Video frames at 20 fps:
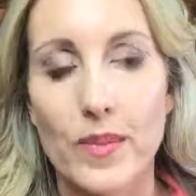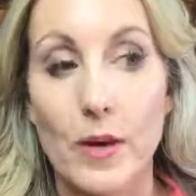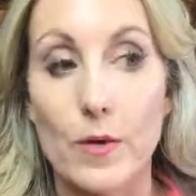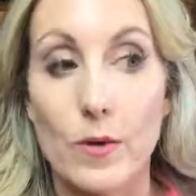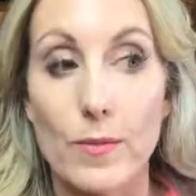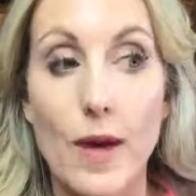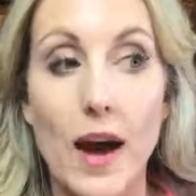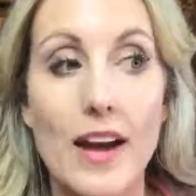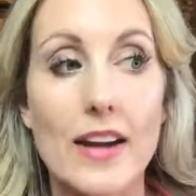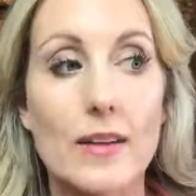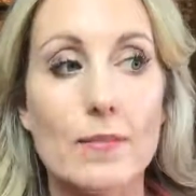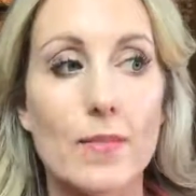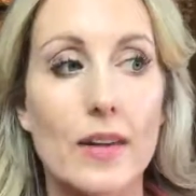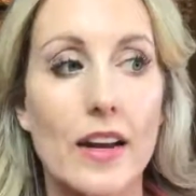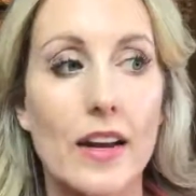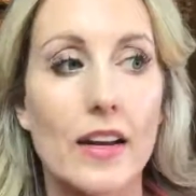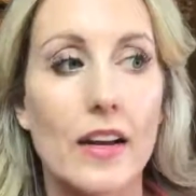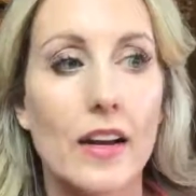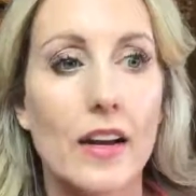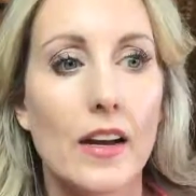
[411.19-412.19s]
It reminded
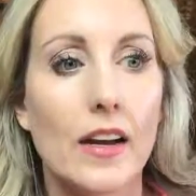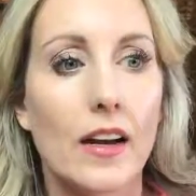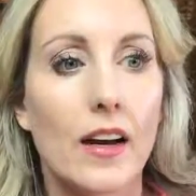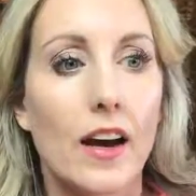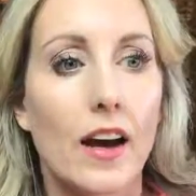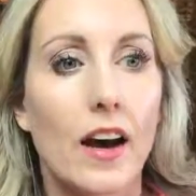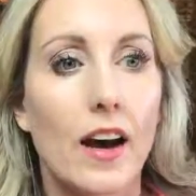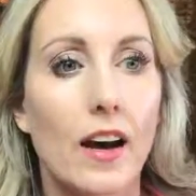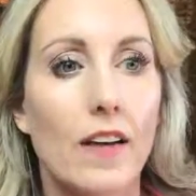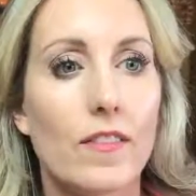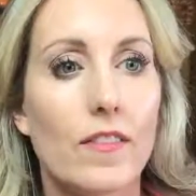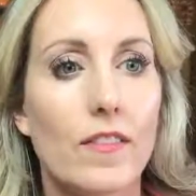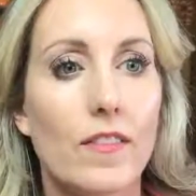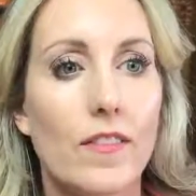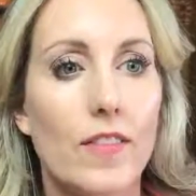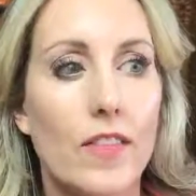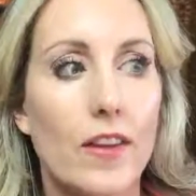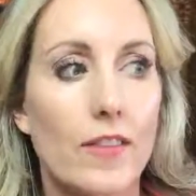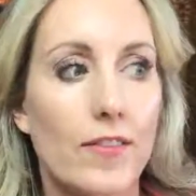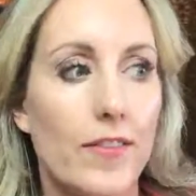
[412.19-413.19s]
me
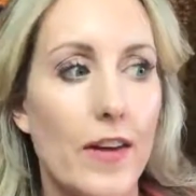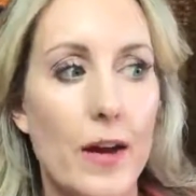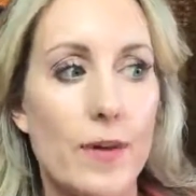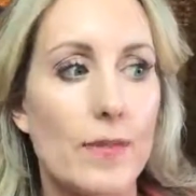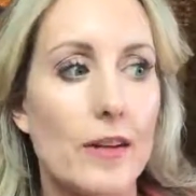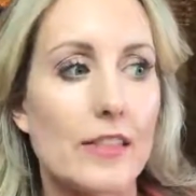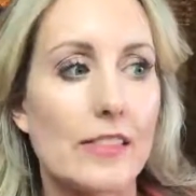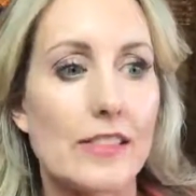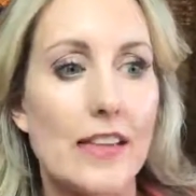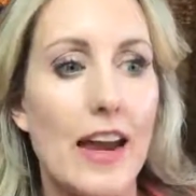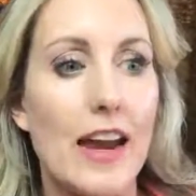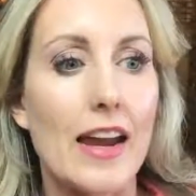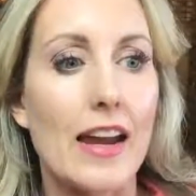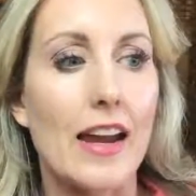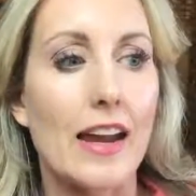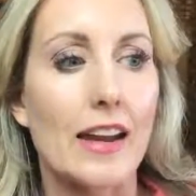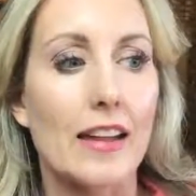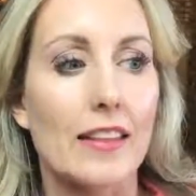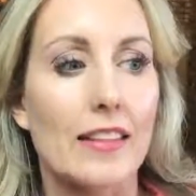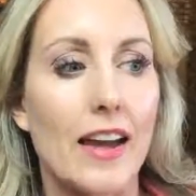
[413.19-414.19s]
of the famous
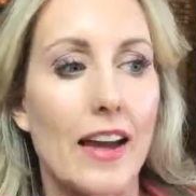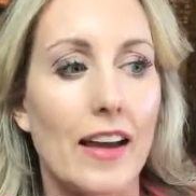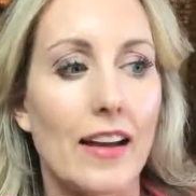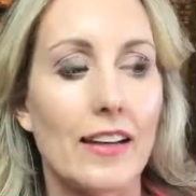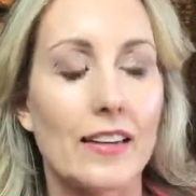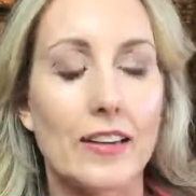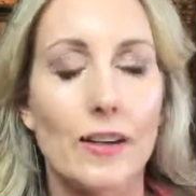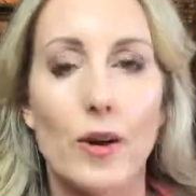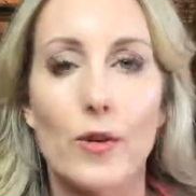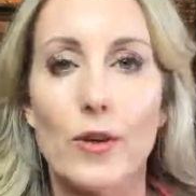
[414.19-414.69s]
saying that,